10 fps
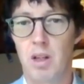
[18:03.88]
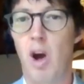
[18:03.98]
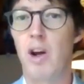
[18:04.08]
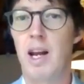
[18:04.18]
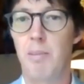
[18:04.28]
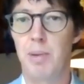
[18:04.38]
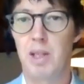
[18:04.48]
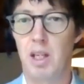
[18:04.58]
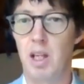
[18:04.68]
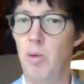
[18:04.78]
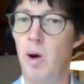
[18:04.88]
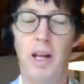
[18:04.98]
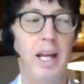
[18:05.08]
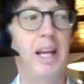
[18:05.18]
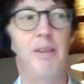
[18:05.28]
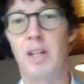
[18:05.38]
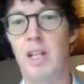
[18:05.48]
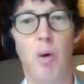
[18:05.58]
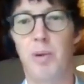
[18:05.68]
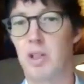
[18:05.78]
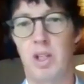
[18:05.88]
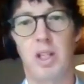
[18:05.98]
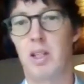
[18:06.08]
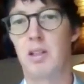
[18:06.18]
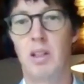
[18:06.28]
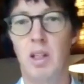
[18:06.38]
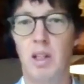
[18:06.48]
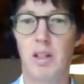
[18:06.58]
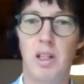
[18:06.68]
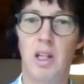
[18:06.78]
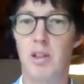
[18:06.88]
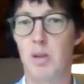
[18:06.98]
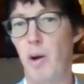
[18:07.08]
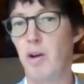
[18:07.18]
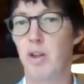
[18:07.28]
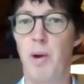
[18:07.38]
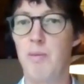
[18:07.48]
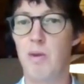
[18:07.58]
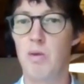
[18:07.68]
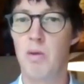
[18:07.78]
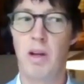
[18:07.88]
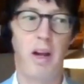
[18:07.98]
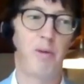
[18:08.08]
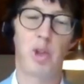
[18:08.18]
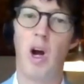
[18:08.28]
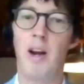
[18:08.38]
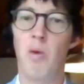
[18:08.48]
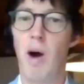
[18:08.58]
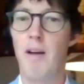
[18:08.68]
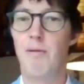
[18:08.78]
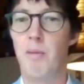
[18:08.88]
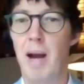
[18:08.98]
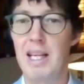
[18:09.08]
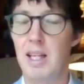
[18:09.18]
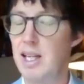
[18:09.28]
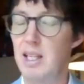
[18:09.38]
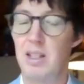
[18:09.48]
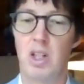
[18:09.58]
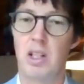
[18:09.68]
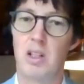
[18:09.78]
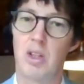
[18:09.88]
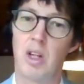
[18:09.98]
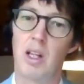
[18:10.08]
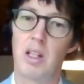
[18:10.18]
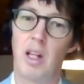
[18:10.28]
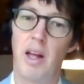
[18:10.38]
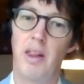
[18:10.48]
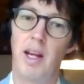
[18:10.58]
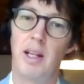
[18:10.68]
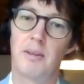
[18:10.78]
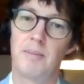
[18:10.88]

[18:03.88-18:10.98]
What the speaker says: go down particularly well. And even the opposition, you know, spokespeople have shied away from making any suggestions like that.